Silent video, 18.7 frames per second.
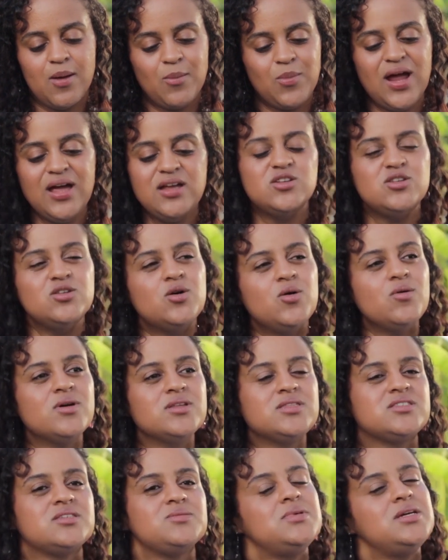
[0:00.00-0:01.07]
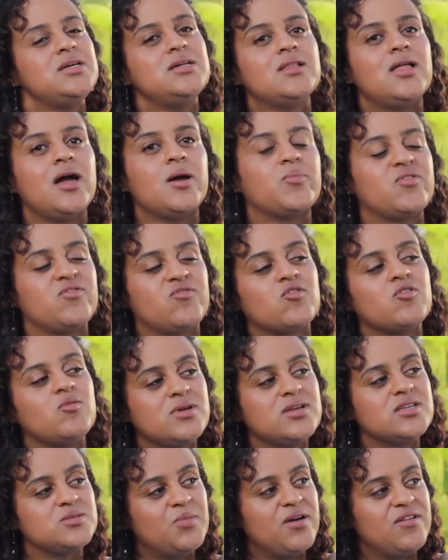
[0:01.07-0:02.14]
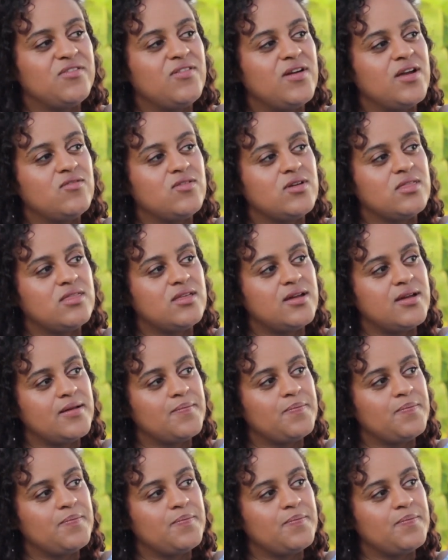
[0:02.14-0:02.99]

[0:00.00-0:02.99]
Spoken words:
But you know what, to me, like, performing is my favorite thing.